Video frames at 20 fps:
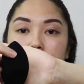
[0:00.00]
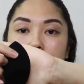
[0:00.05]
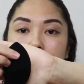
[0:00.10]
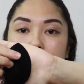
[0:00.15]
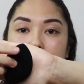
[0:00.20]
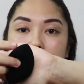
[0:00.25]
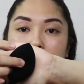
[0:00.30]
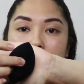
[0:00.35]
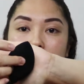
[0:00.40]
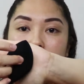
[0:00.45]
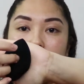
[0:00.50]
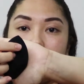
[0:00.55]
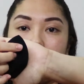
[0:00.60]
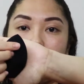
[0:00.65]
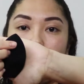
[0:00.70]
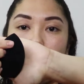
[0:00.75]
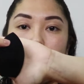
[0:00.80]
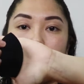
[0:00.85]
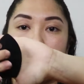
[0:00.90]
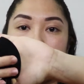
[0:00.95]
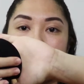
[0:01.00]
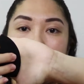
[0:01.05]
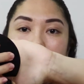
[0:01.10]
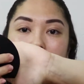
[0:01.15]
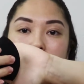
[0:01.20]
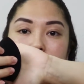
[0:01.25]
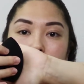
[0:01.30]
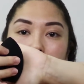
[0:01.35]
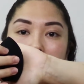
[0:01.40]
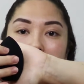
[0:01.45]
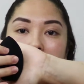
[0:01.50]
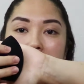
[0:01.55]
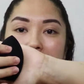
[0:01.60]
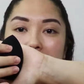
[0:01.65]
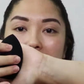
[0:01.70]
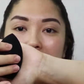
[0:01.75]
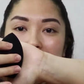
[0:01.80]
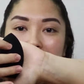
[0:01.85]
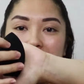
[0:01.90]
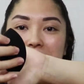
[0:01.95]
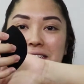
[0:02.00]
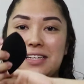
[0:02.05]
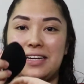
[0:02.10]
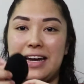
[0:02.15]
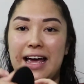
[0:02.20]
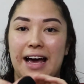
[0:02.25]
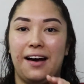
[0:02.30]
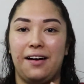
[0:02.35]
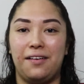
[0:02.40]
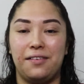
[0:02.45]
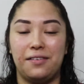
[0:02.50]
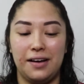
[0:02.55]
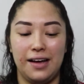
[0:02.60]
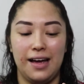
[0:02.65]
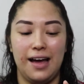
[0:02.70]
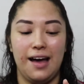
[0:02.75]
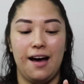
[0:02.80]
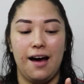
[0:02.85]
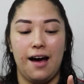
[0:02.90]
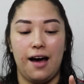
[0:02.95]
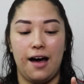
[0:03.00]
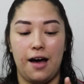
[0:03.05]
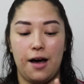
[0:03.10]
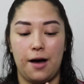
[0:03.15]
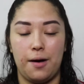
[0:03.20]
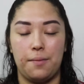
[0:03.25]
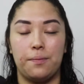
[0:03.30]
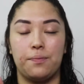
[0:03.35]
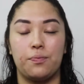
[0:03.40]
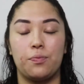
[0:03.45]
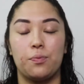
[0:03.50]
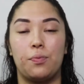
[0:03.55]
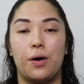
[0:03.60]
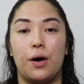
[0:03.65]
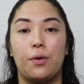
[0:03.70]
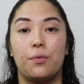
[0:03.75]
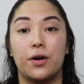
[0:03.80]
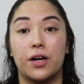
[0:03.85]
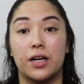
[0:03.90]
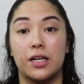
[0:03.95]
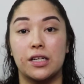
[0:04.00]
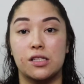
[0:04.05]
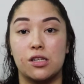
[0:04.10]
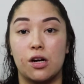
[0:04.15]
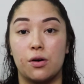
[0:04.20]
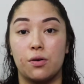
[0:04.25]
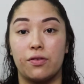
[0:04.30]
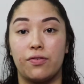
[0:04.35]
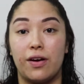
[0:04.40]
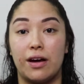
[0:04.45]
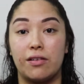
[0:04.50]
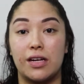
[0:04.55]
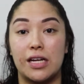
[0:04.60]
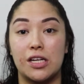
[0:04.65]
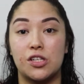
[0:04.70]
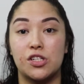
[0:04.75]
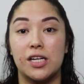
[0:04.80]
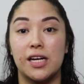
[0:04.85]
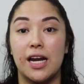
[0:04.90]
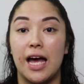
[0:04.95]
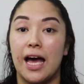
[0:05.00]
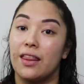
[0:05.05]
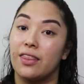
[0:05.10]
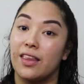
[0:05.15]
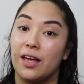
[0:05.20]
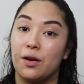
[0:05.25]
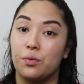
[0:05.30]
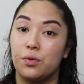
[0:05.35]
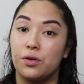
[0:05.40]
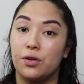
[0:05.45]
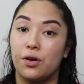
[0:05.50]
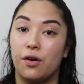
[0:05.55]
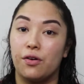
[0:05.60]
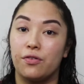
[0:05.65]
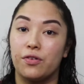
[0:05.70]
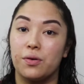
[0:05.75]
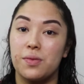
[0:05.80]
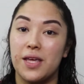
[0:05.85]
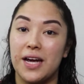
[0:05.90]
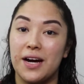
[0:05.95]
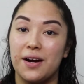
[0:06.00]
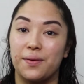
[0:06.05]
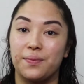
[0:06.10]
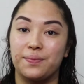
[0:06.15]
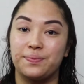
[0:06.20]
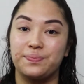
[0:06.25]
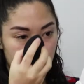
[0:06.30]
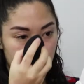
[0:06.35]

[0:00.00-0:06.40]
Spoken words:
It's like the whole size of my hand now. But we're gonna start with foundation and then we'll go from there.